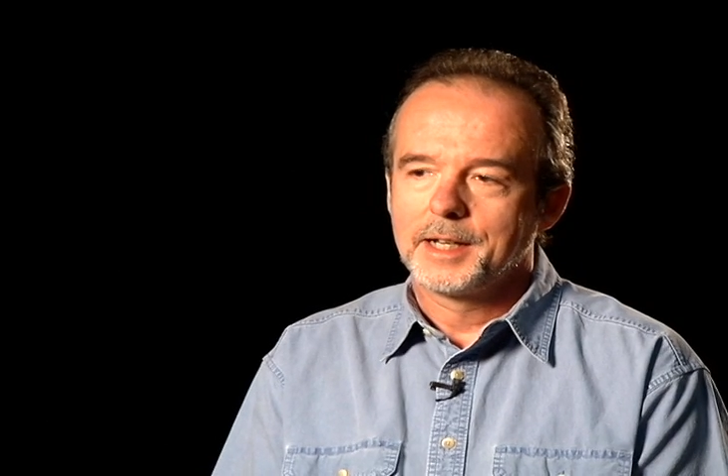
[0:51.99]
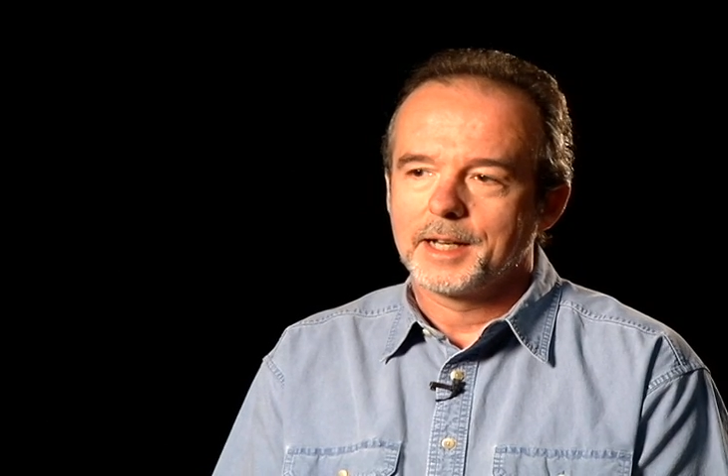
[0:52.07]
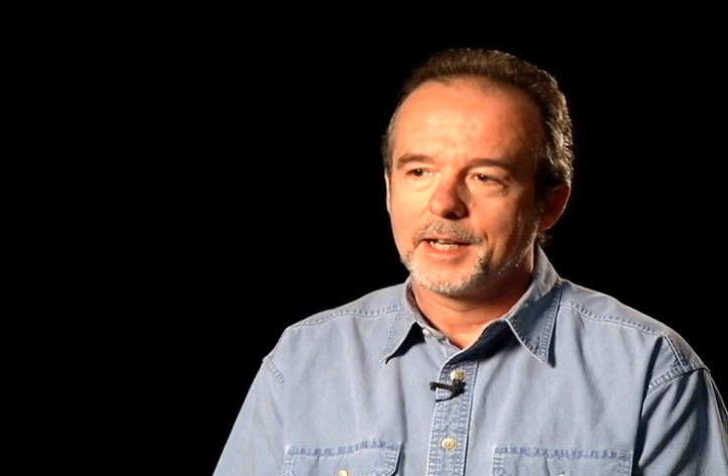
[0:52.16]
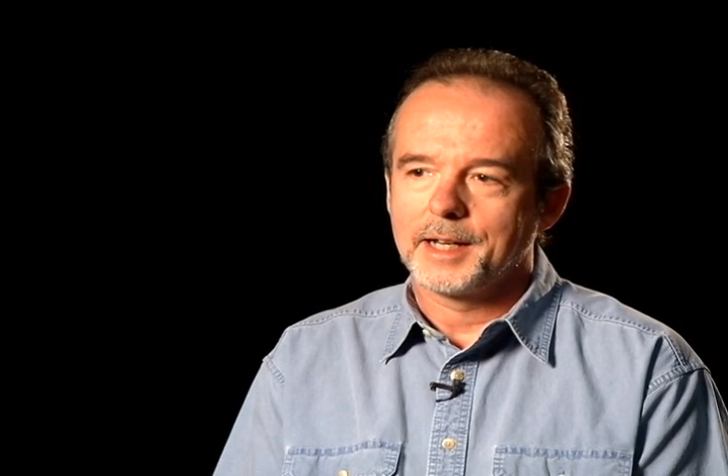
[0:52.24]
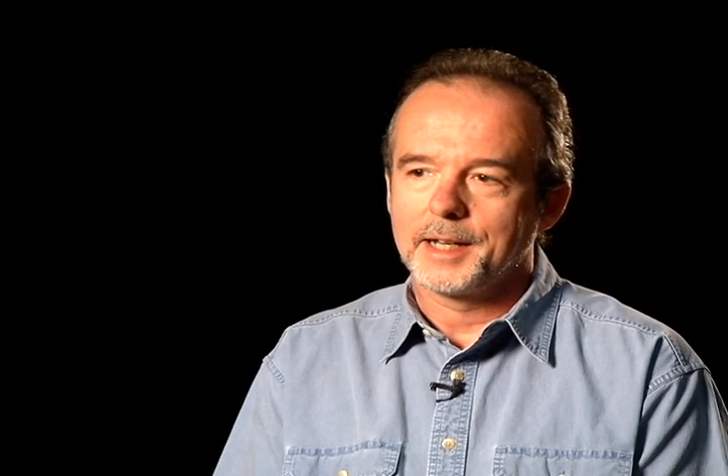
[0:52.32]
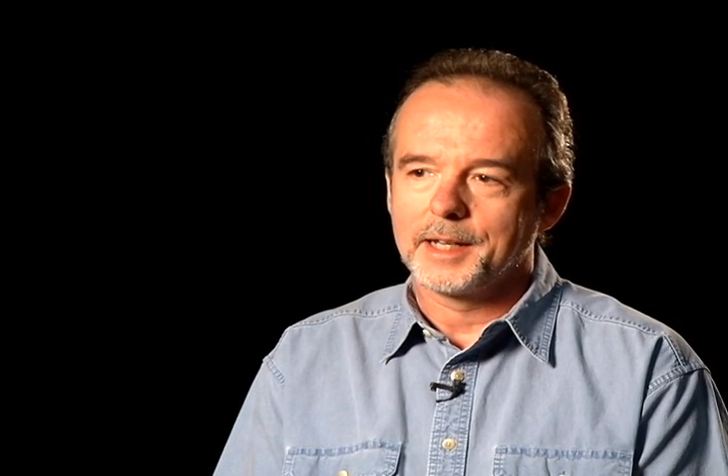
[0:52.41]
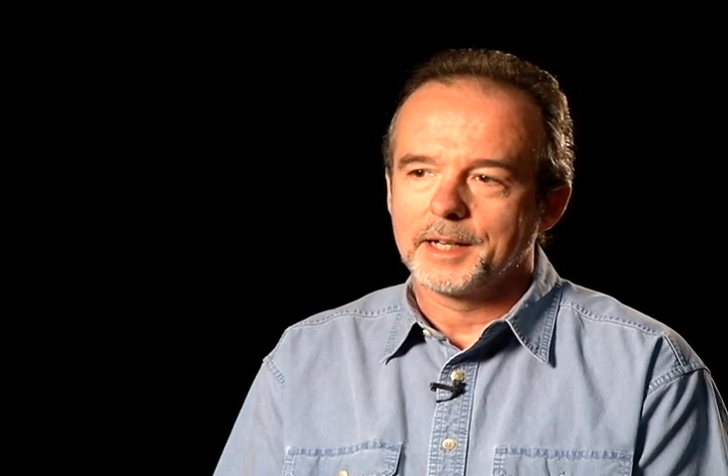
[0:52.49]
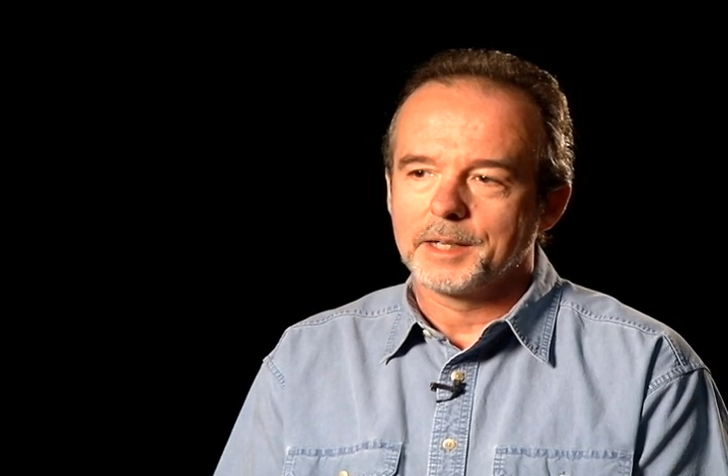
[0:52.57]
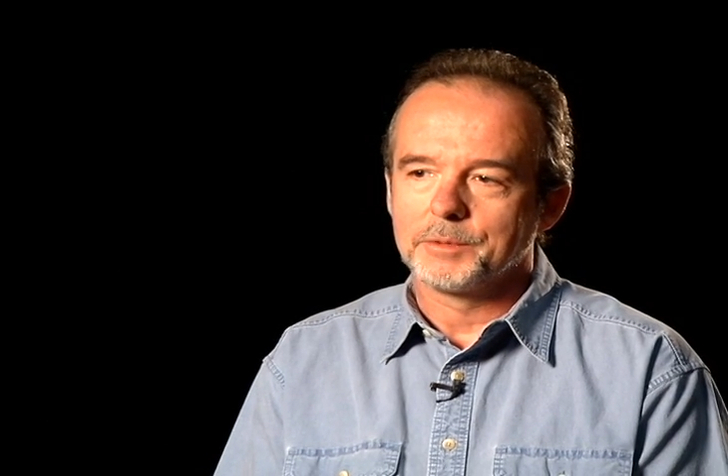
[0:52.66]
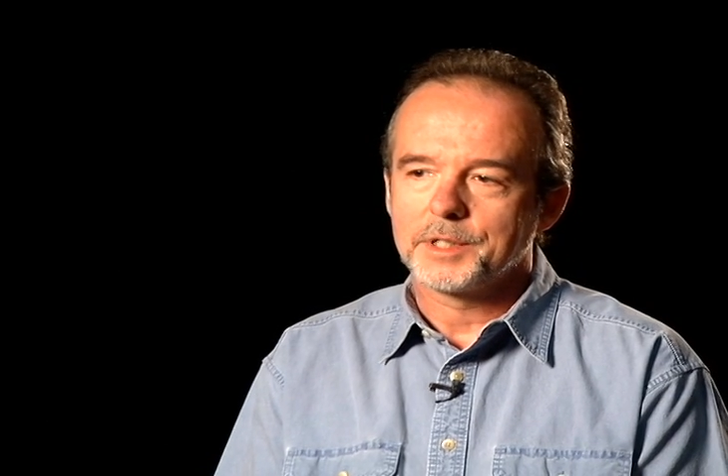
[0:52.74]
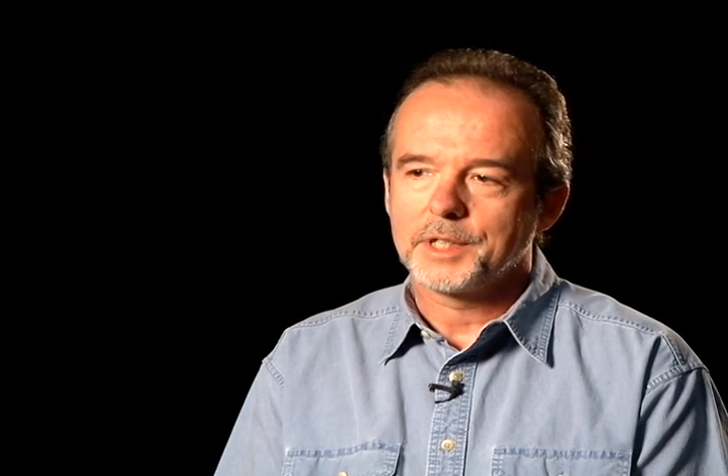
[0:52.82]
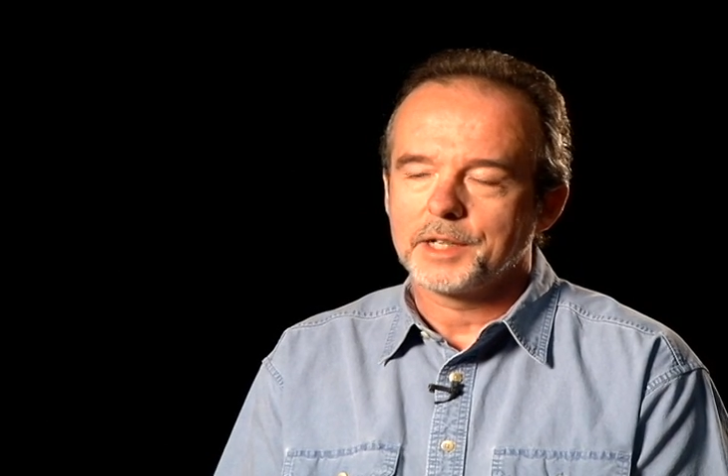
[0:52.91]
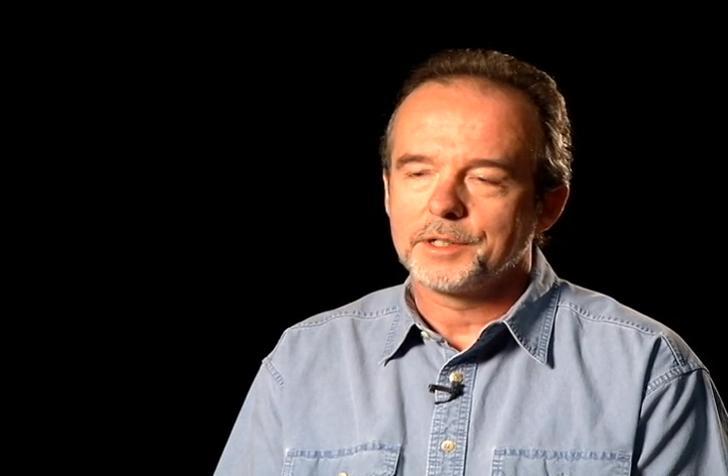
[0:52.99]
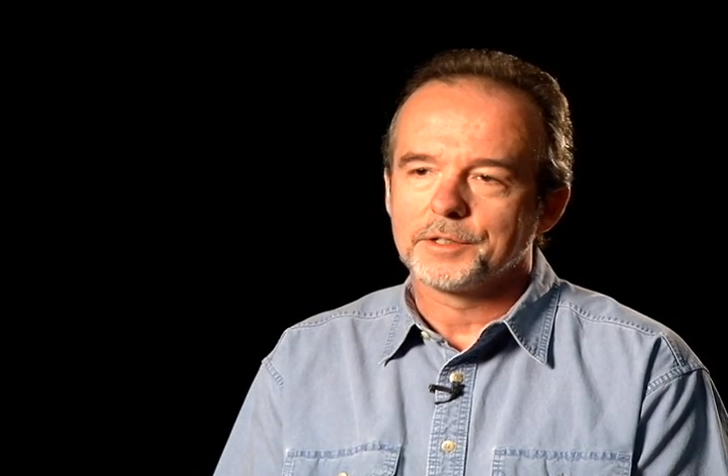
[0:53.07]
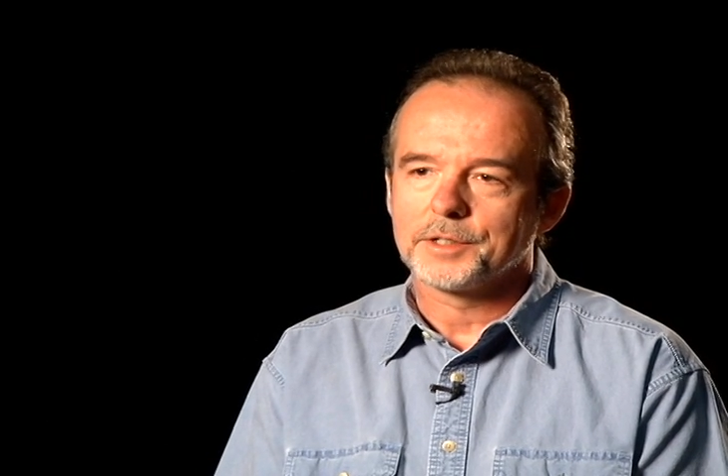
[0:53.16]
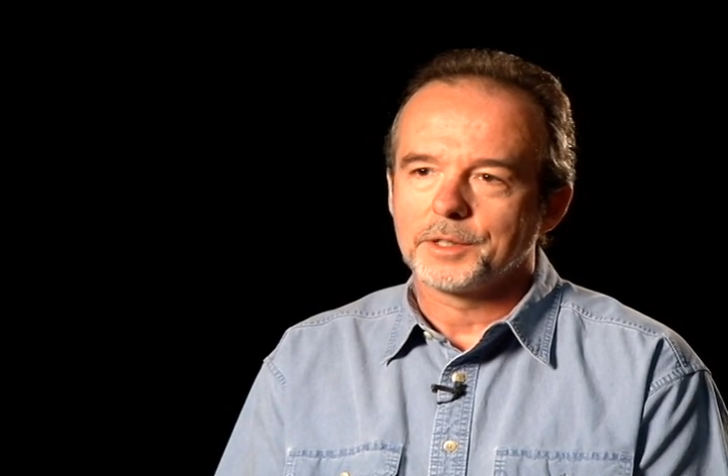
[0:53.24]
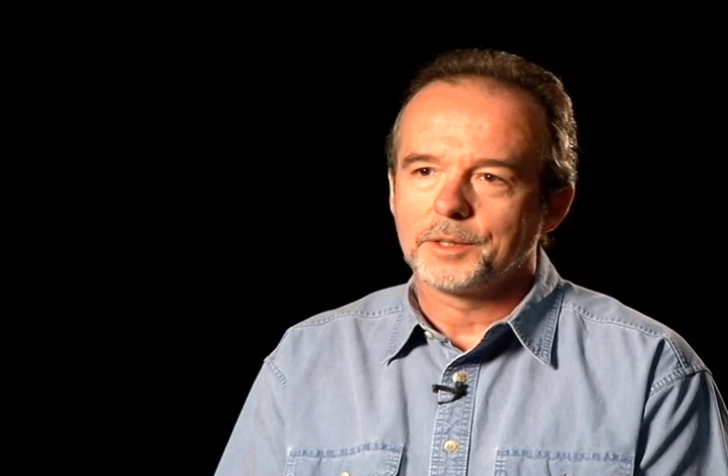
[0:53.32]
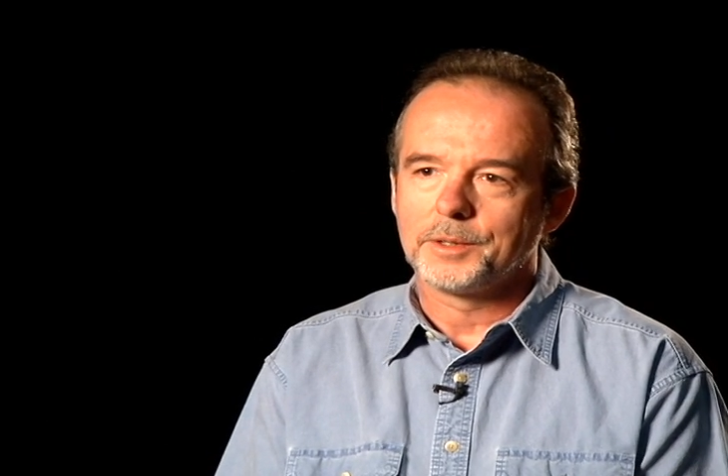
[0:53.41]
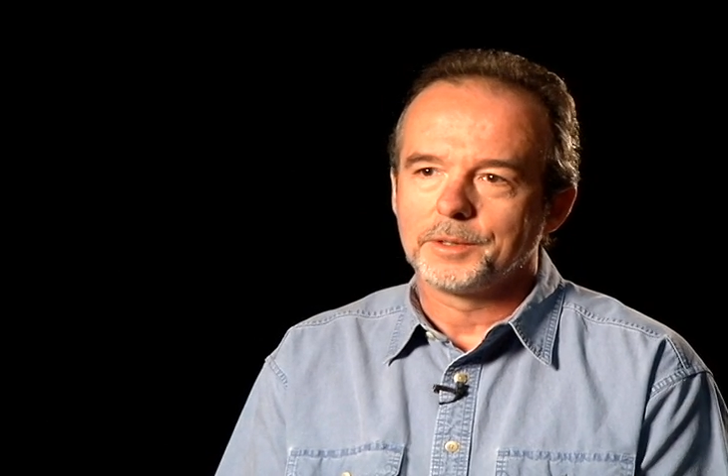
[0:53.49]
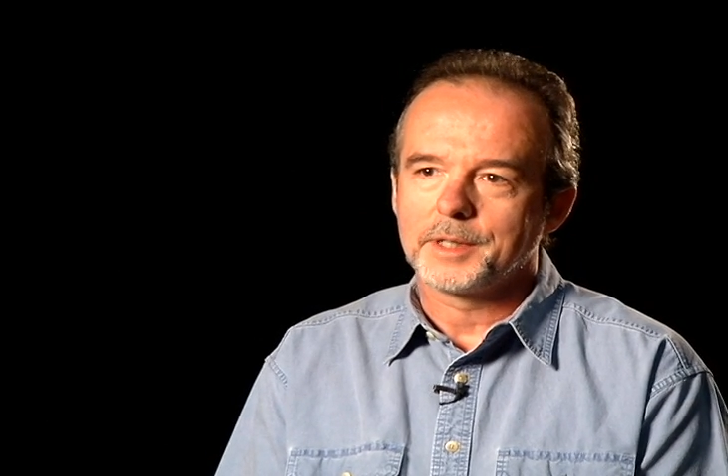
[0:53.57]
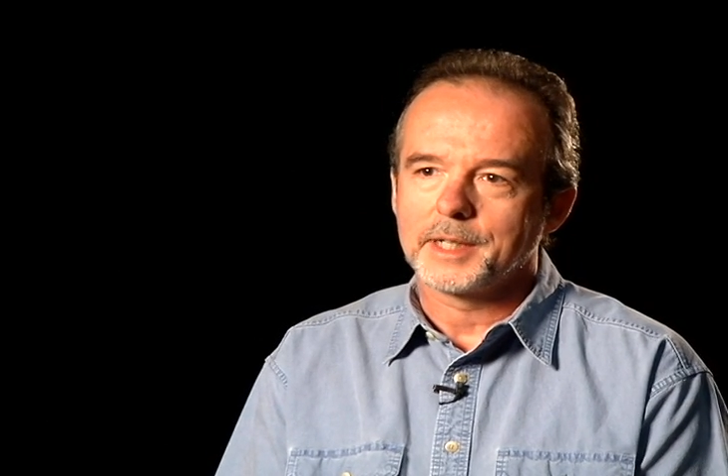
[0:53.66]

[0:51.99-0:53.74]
I uh, was 10 years old